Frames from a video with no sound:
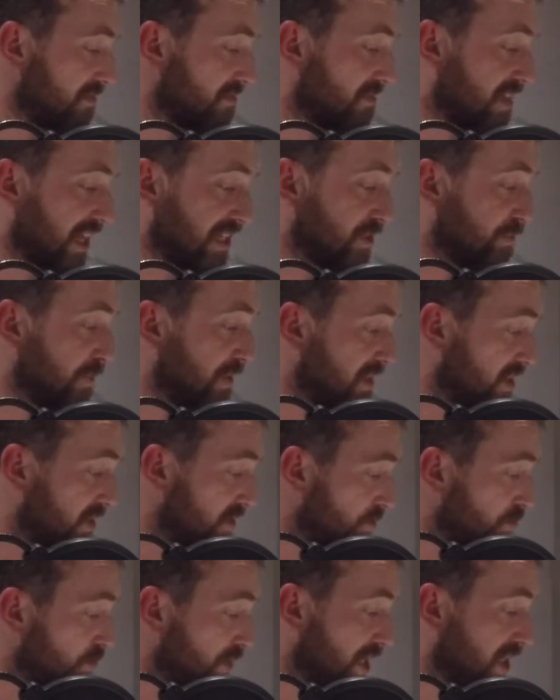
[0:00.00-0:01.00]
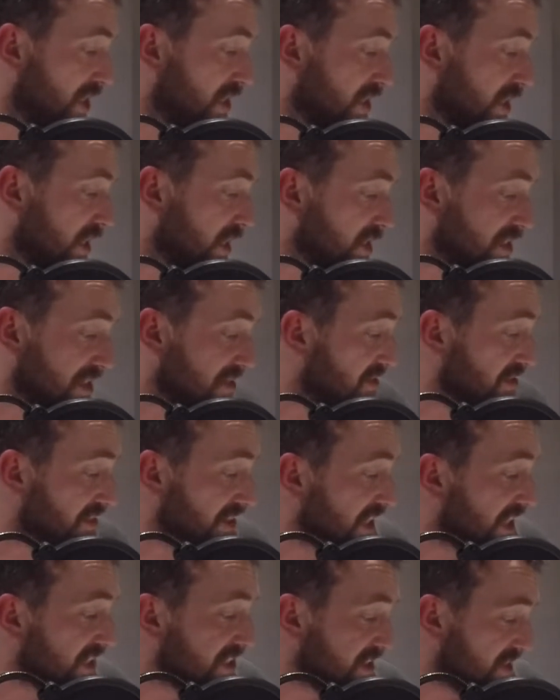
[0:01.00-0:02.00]
that's been this week. The other
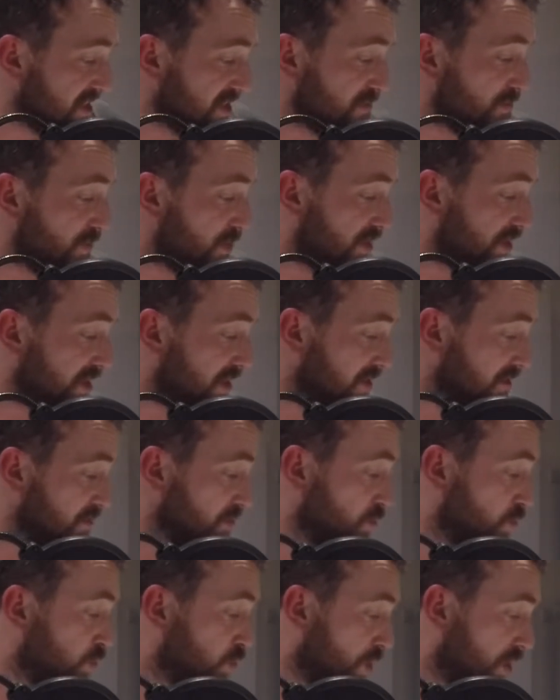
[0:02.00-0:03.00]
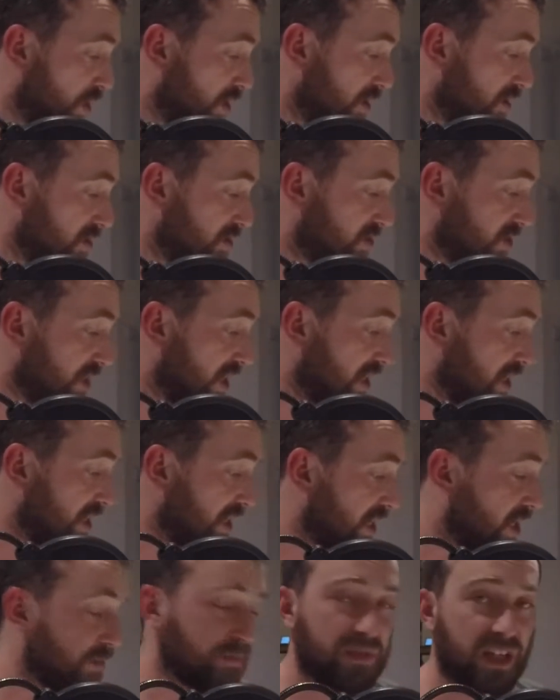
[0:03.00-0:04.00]
thing I did this morning was
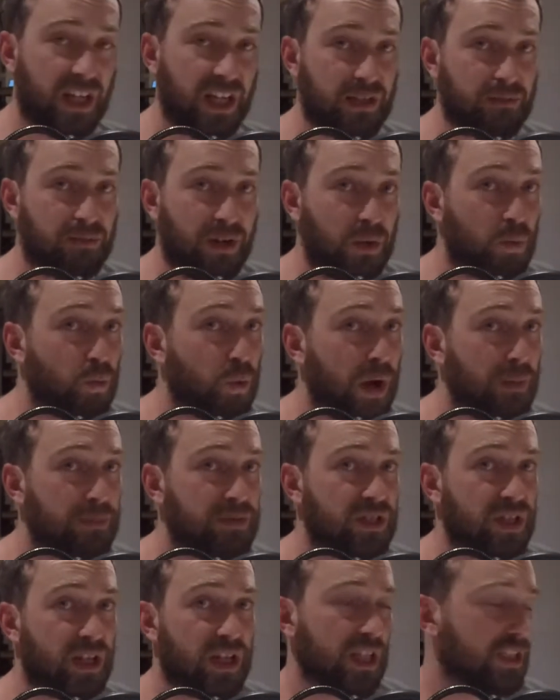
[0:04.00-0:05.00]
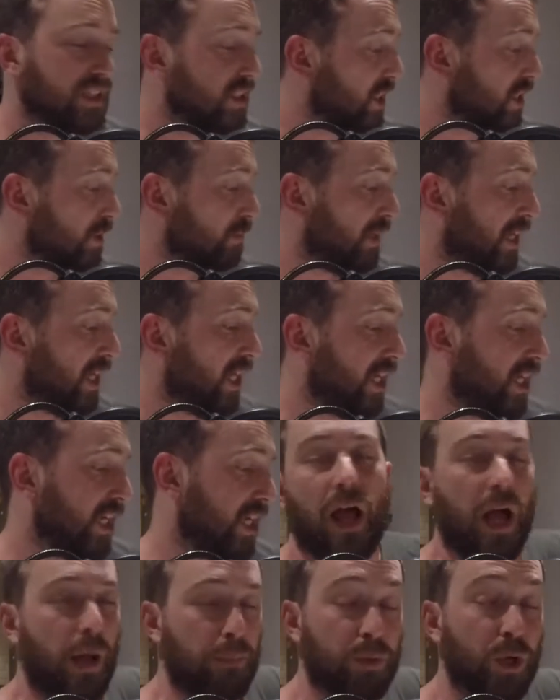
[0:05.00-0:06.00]
I updated my website a little bit.
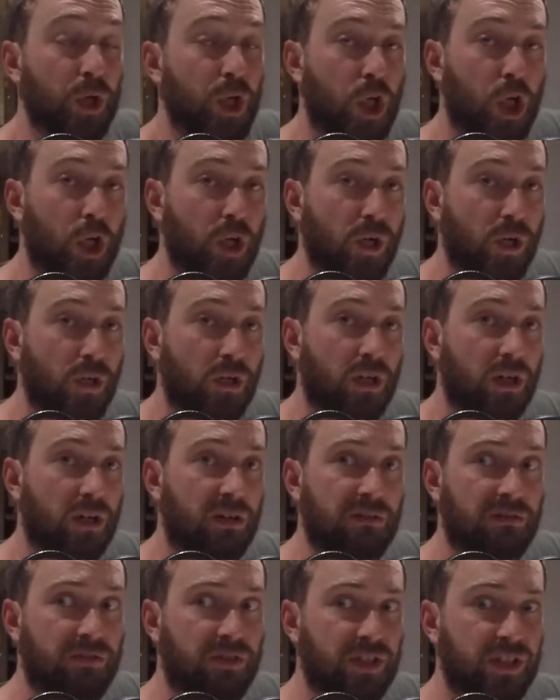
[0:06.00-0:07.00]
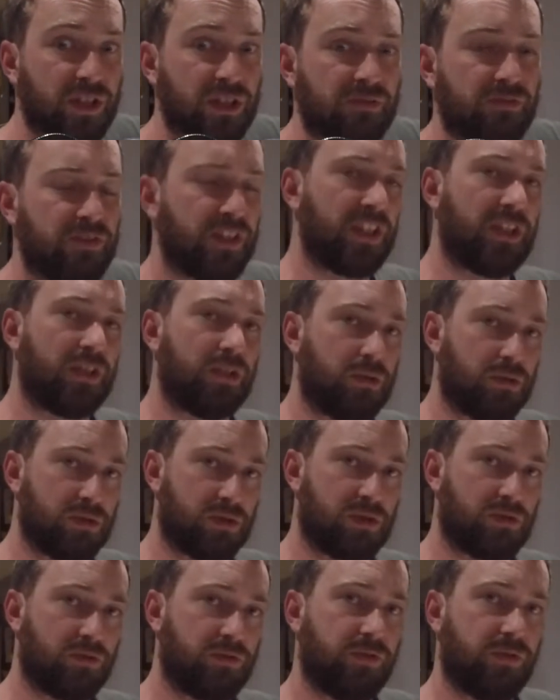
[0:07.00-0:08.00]
I put all of the
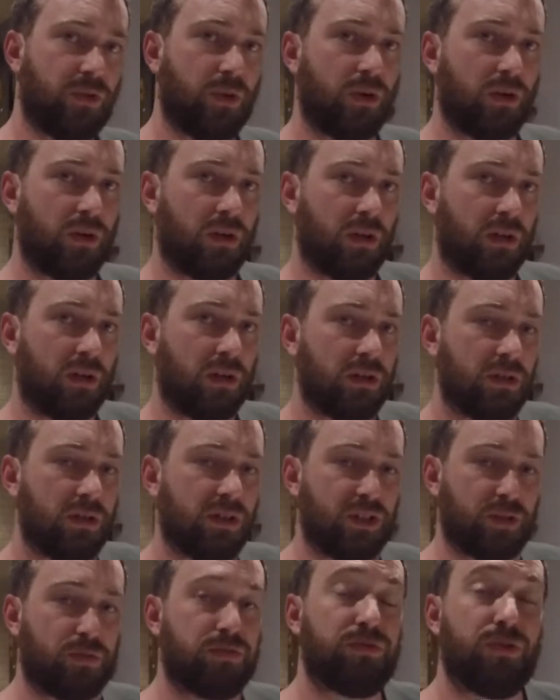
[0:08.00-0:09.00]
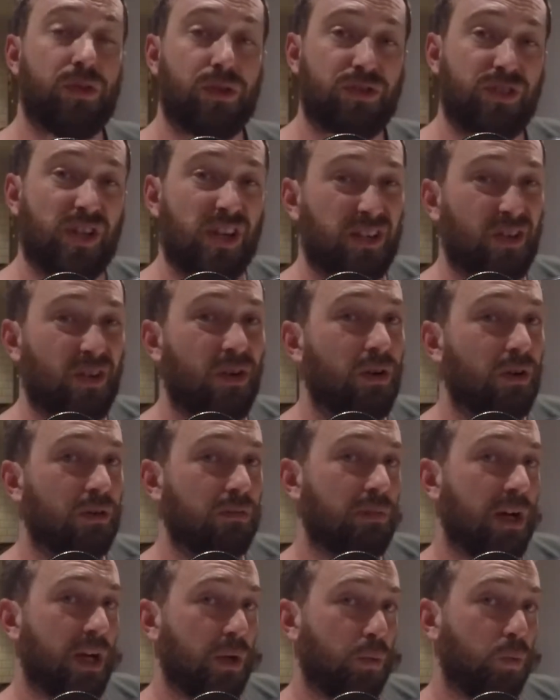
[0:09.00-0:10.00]
videos for this project
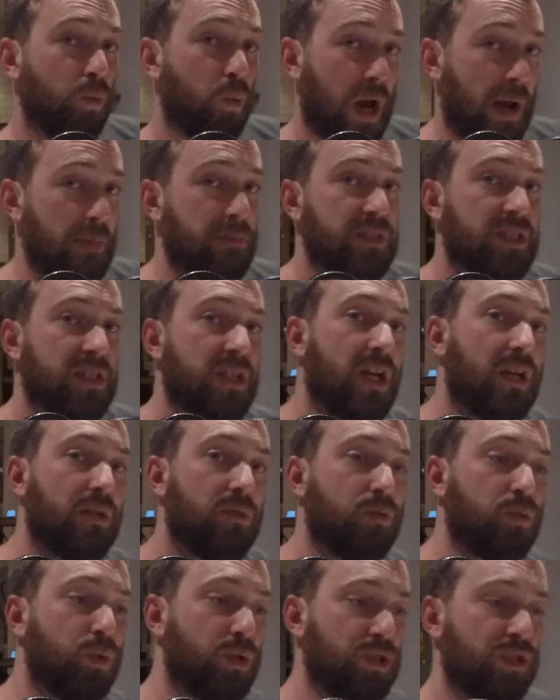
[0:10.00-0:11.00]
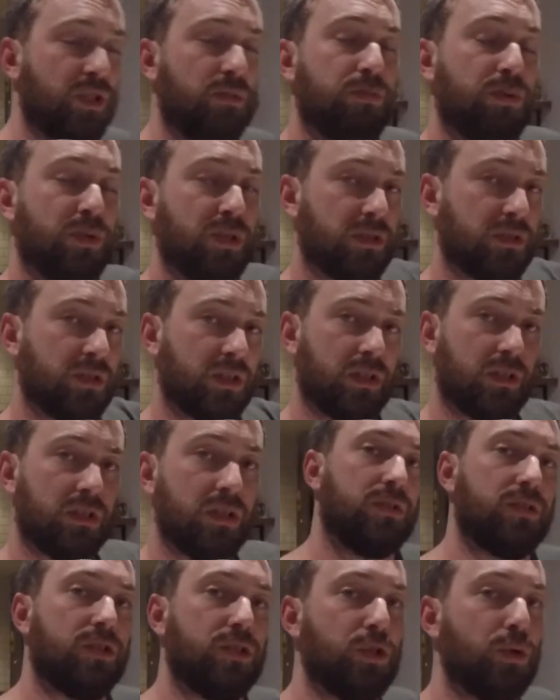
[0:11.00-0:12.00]
on my website, which I'll put a
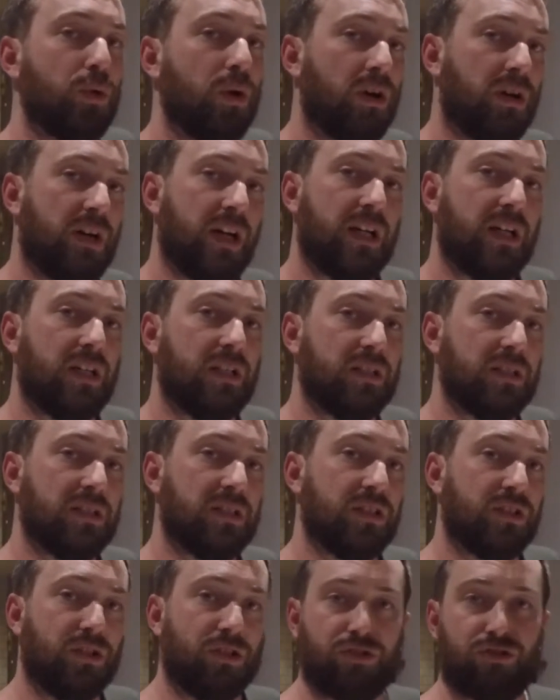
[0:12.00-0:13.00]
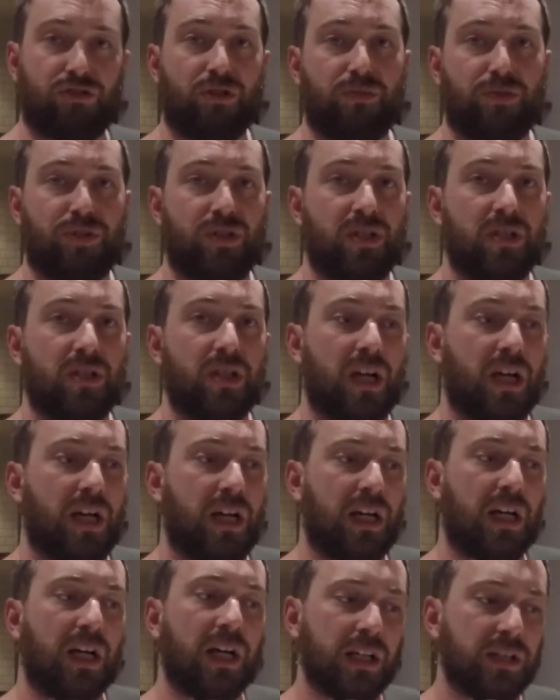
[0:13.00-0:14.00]
little URL in the description,
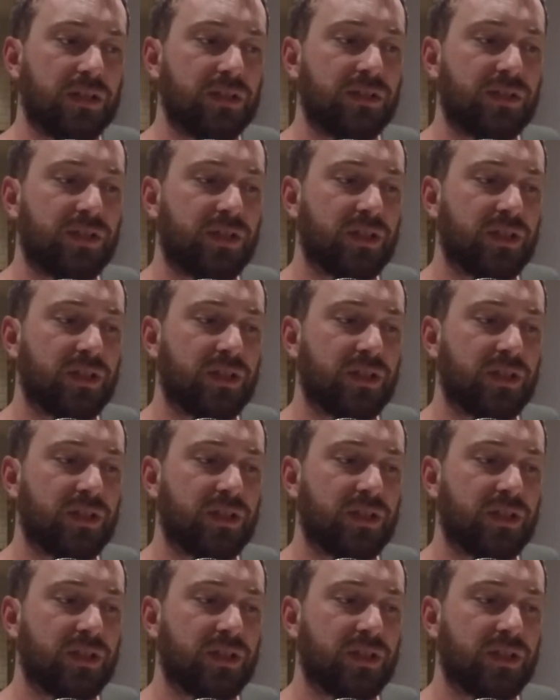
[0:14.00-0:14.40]
and